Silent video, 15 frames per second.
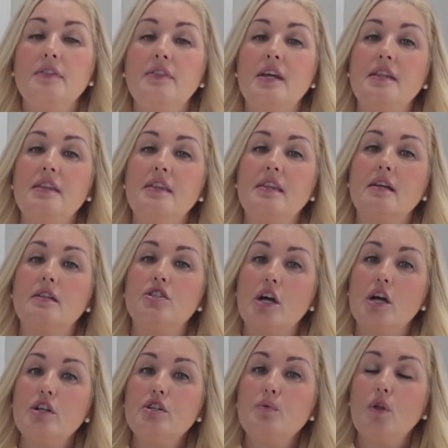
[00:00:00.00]
then the
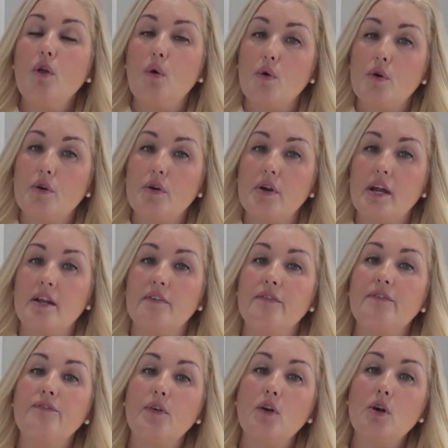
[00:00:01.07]
judge will order an
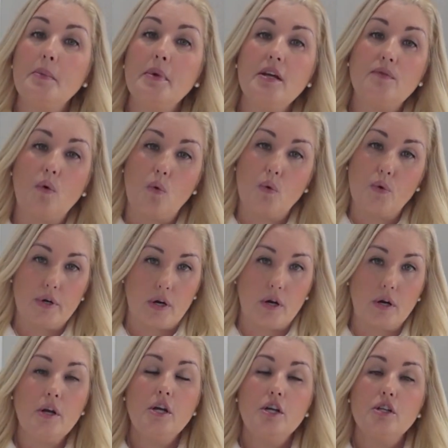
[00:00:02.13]
affirmative
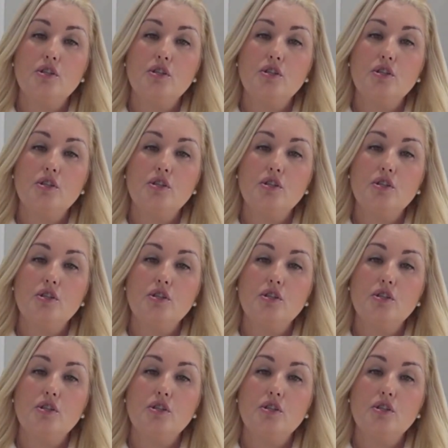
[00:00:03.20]
order